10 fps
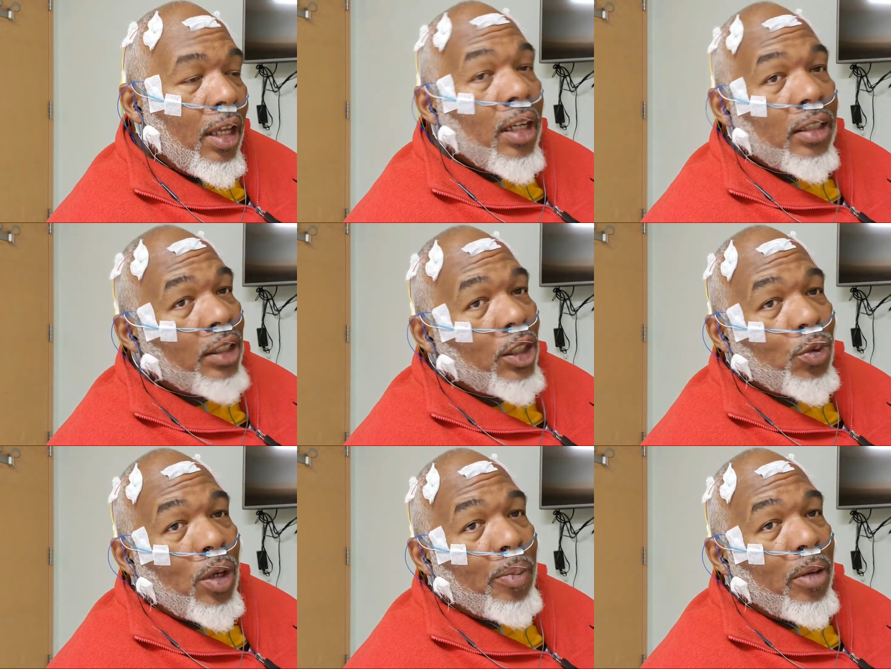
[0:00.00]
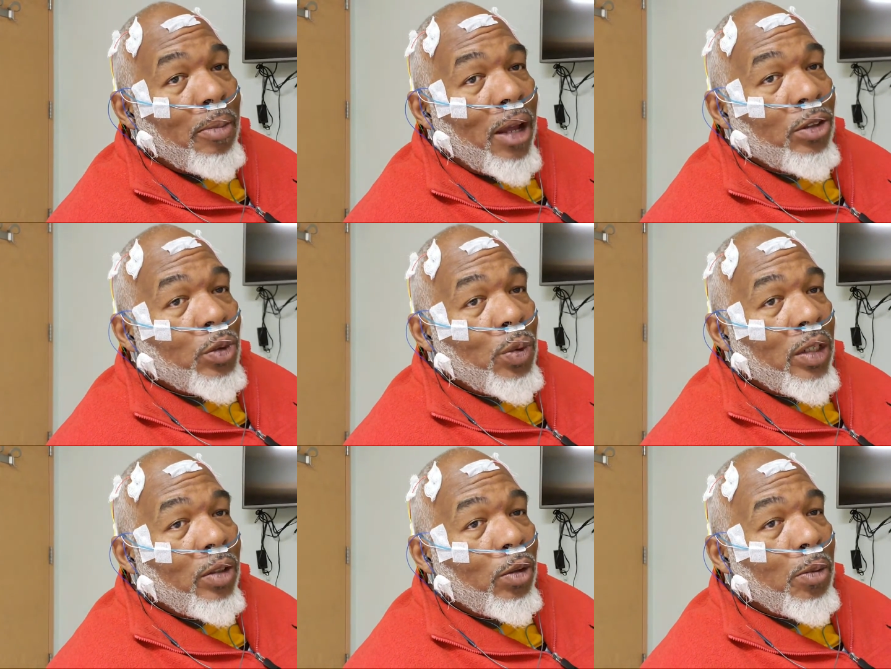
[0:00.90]
because I just went up in the mountains with
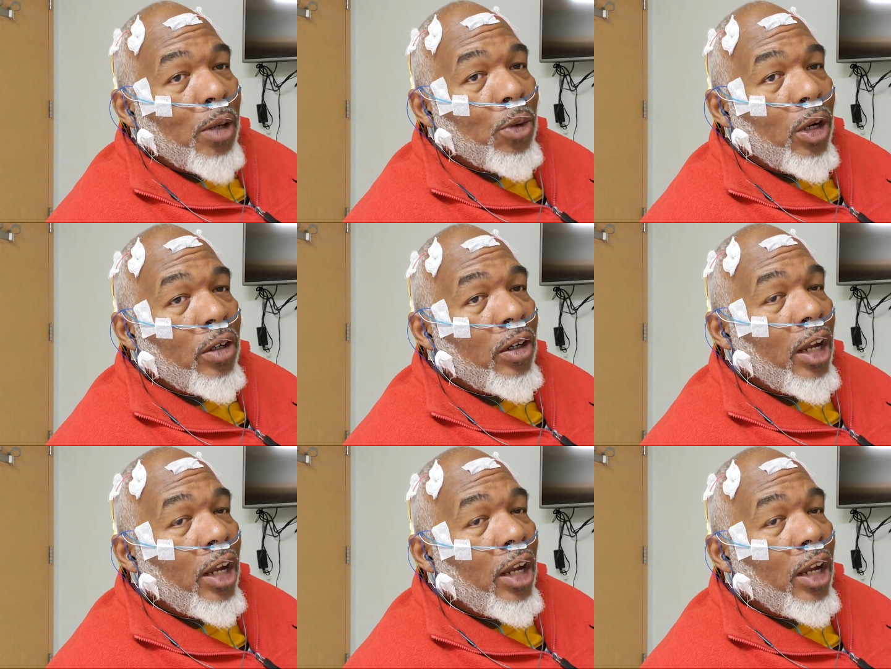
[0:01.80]
it with my brother,